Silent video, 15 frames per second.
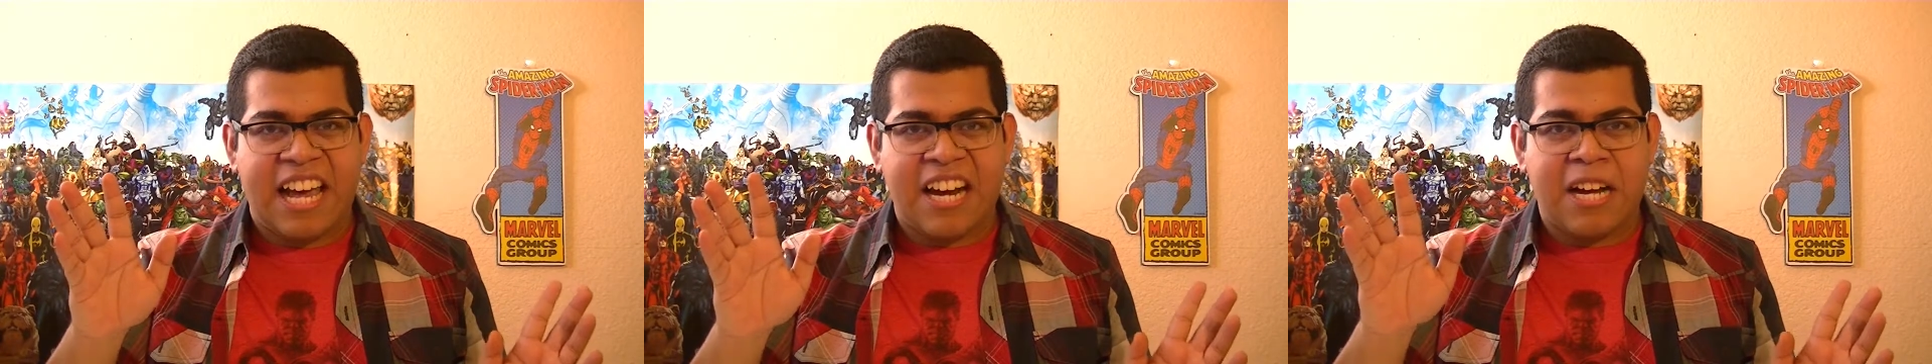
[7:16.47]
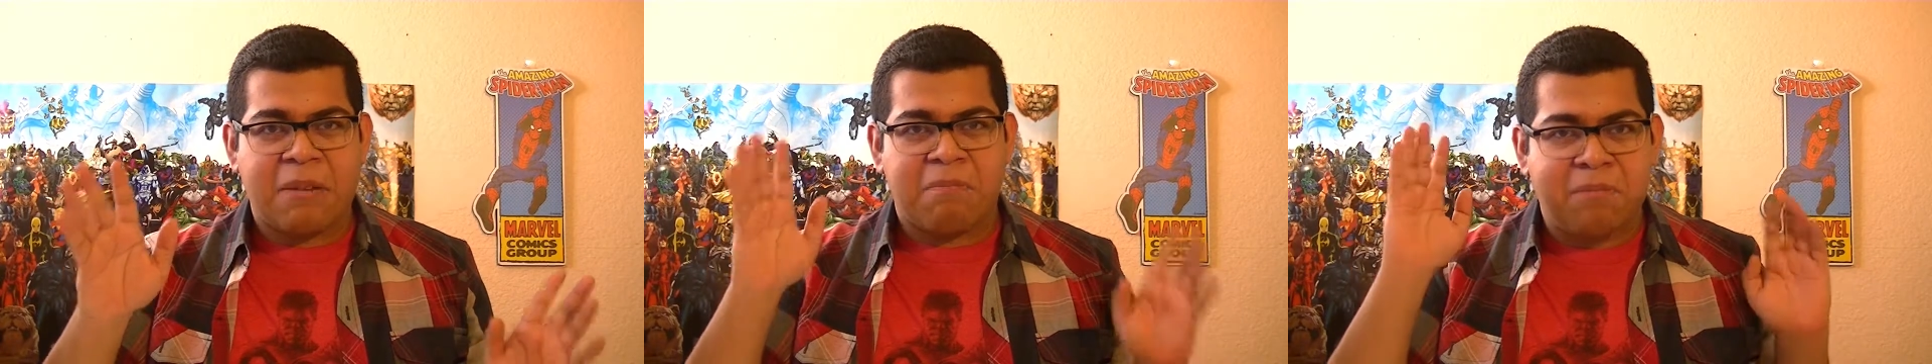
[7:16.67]

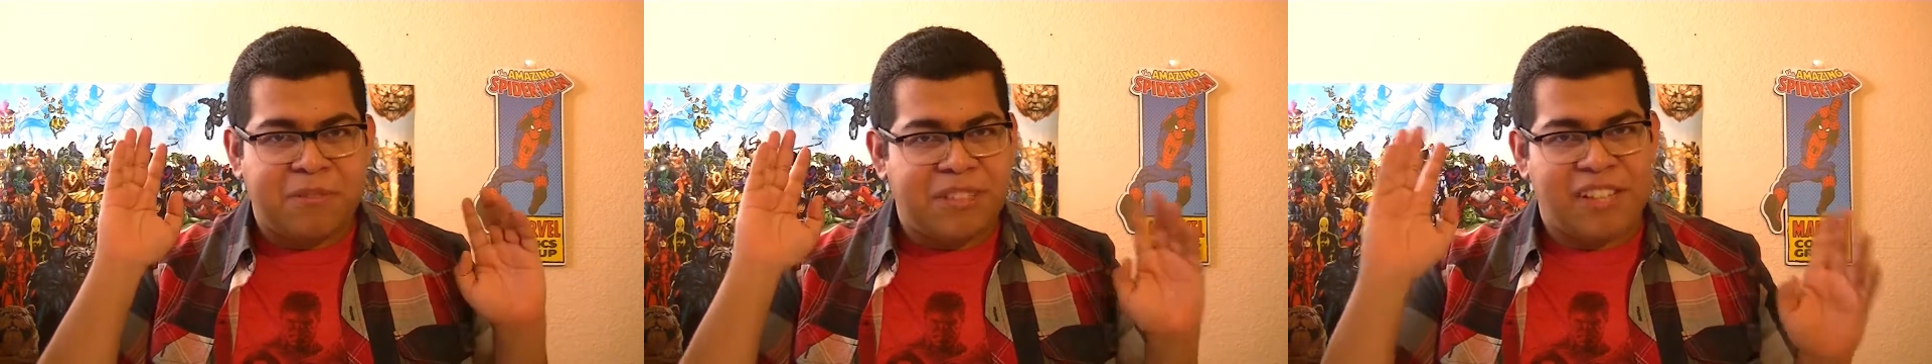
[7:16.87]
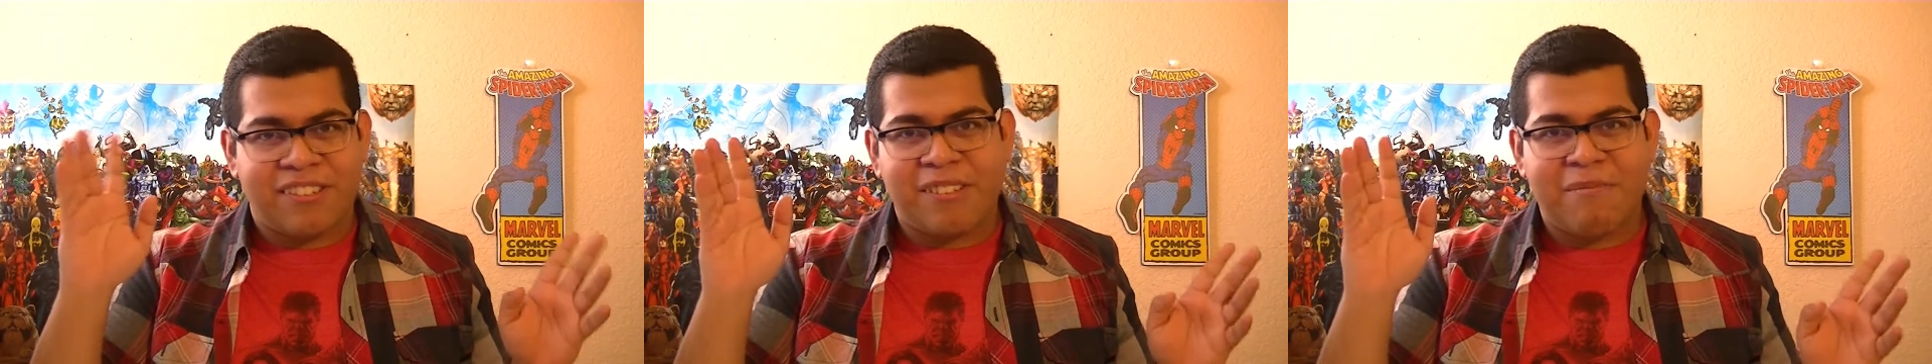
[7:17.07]
add up,
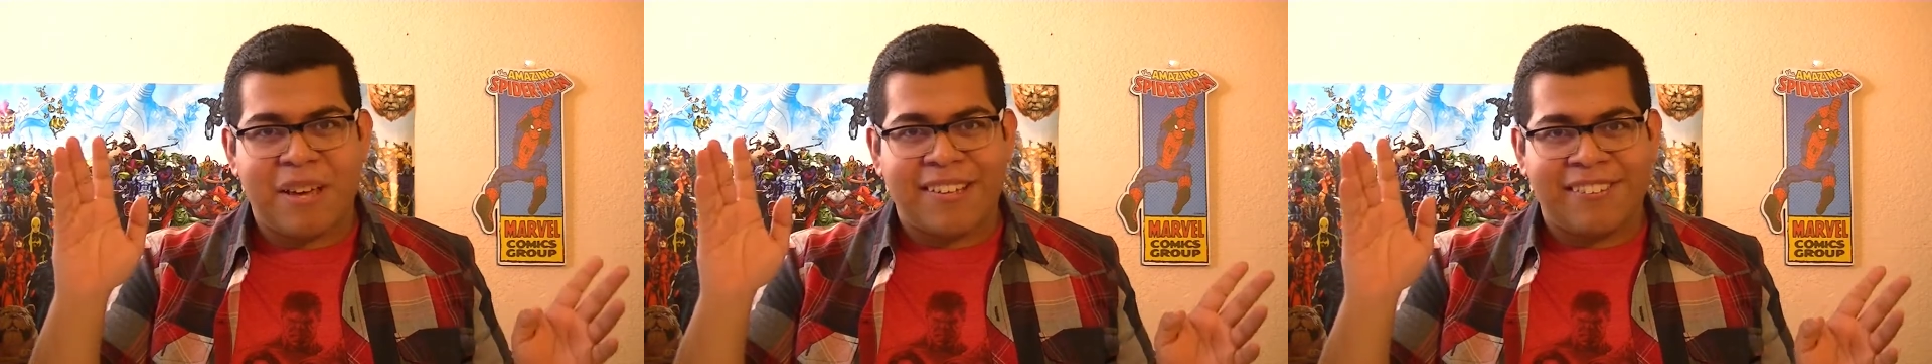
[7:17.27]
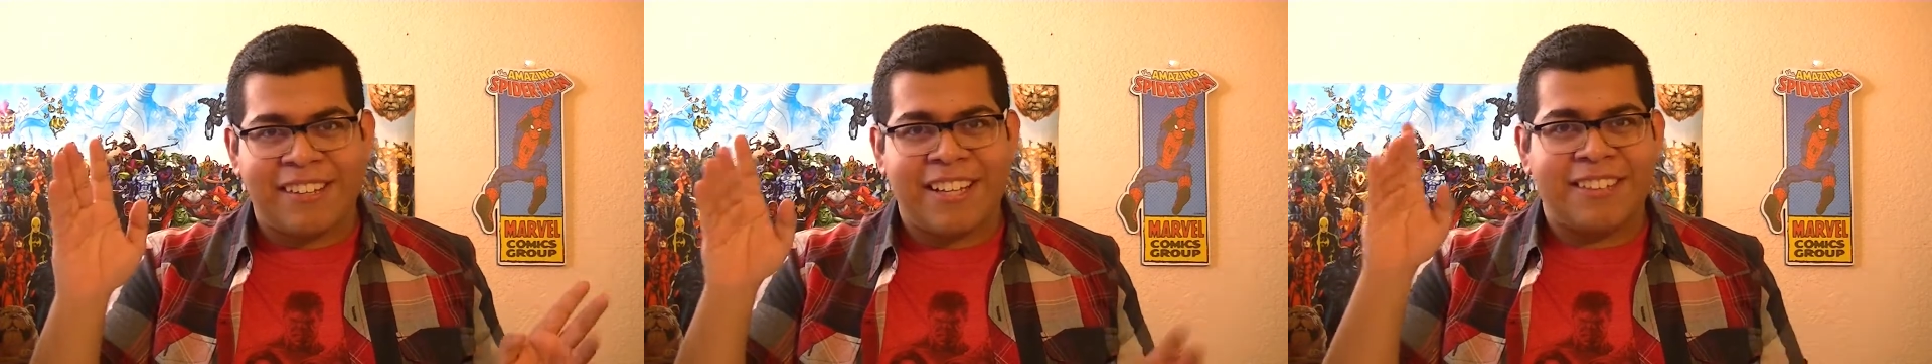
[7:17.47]
doesn't
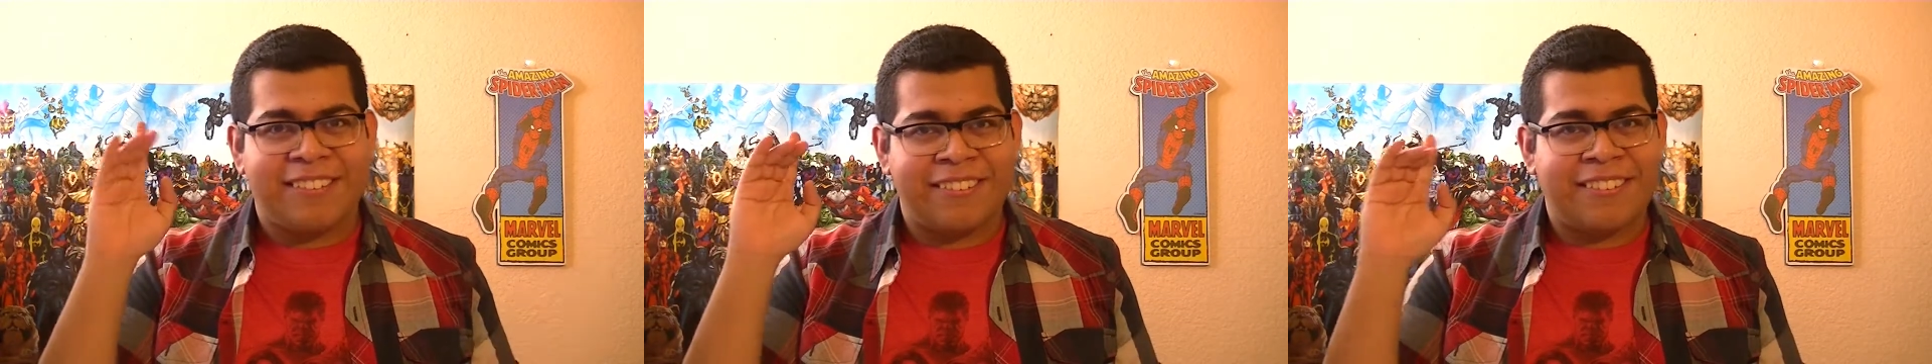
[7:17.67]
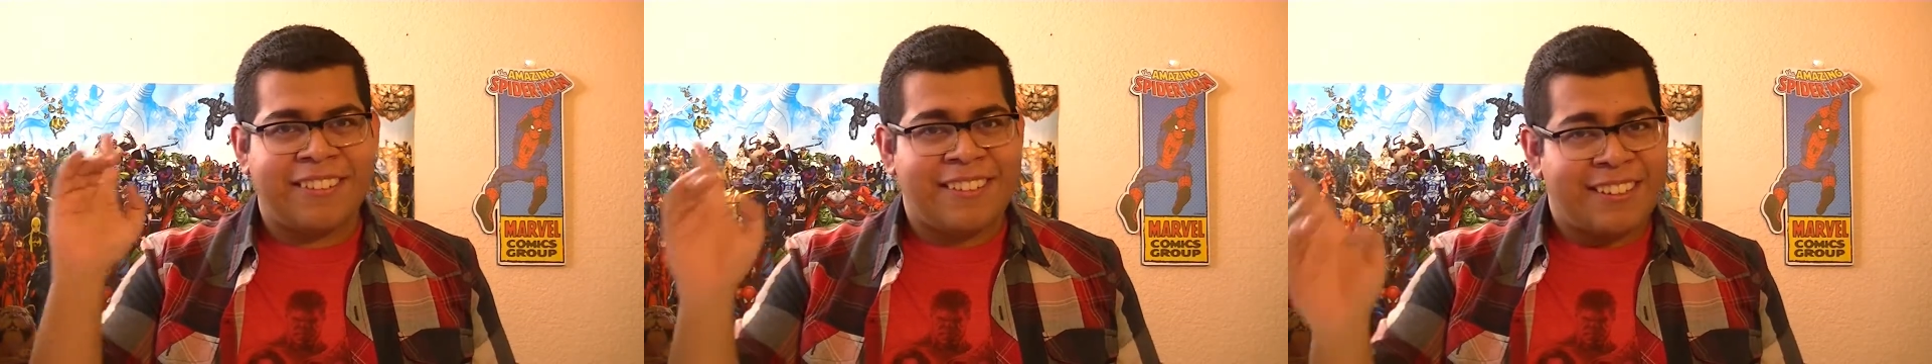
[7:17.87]
make sense.